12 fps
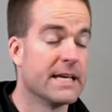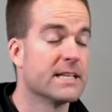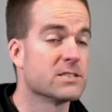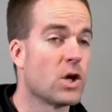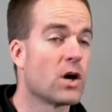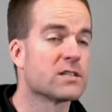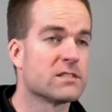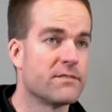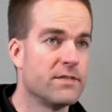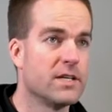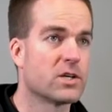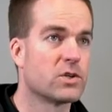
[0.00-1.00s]
as long as the
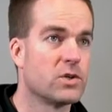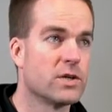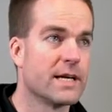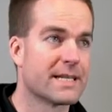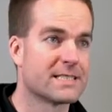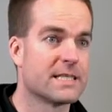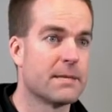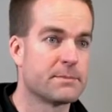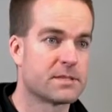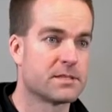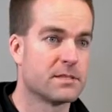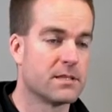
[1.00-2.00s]
vehicle
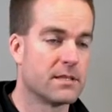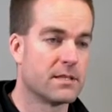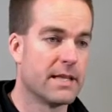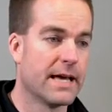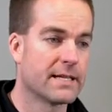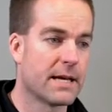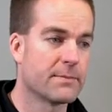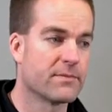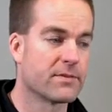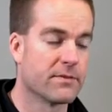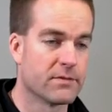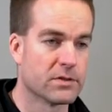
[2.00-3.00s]
accepts that type
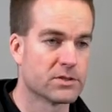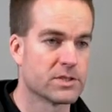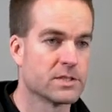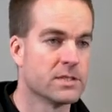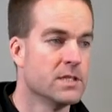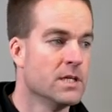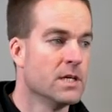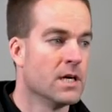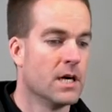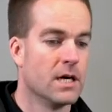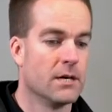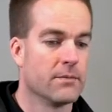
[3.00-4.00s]
of conversion,
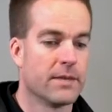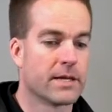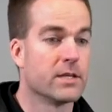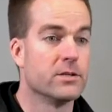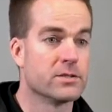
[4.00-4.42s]
they can